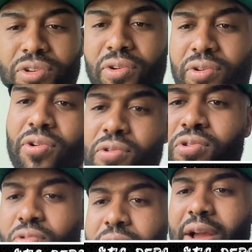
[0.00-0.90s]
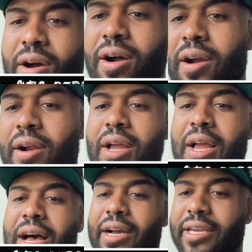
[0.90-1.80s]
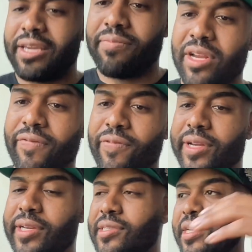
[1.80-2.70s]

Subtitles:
who don't know who they are, Hakeem Jeffries